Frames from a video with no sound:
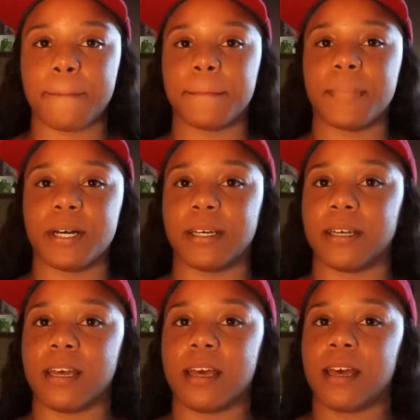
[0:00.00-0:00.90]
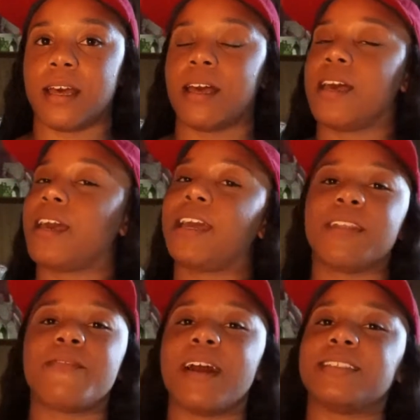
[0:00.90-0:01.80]
But
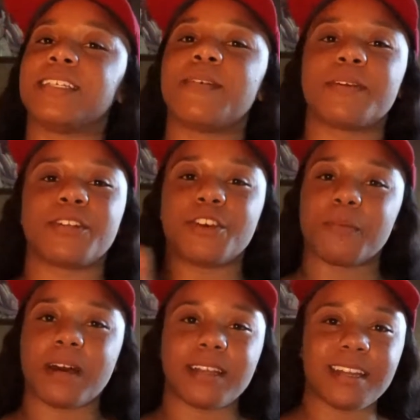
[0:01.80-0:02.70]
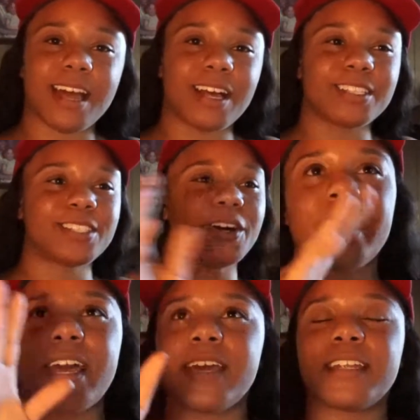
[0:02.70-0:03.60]
Anyways, ain't nothing we can do about that now. So
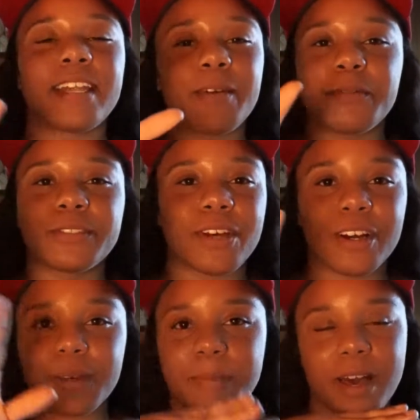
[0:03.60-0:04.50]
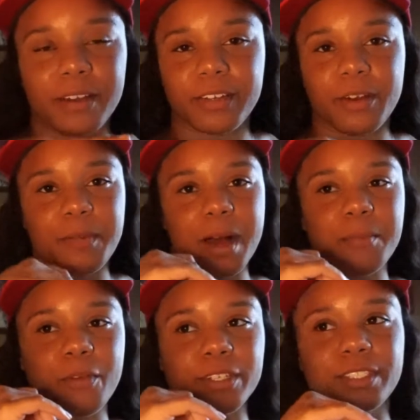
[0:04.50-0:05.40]
the day we was talking about, you know, my
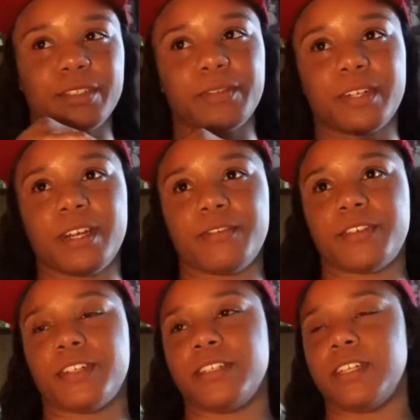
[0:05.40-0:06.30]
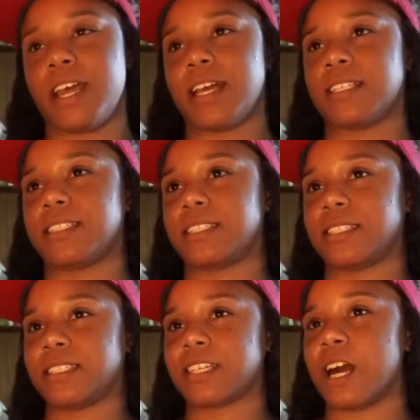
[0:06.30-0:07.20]
abortion or whatever, the
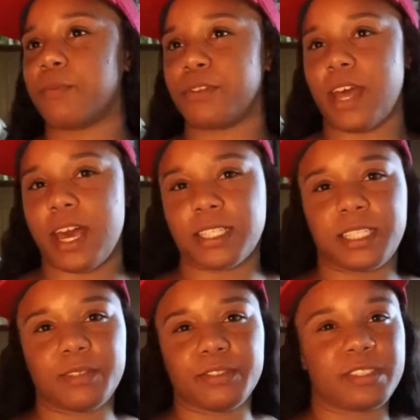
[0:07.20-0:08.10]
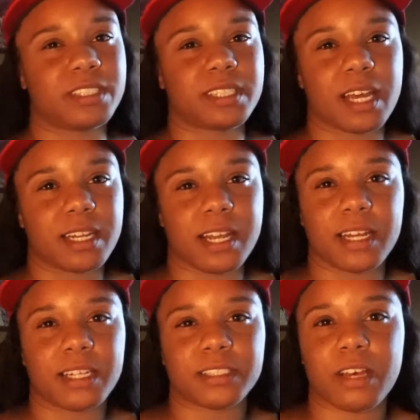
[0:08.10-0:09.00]
next couple of days he decided
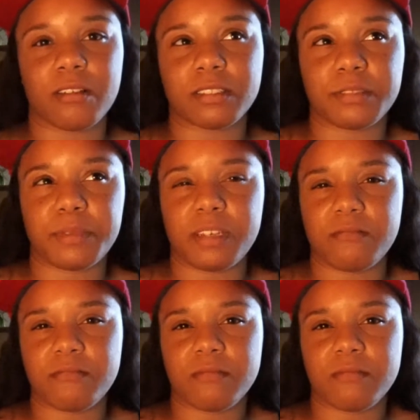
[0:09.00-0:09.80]
not to talk to me.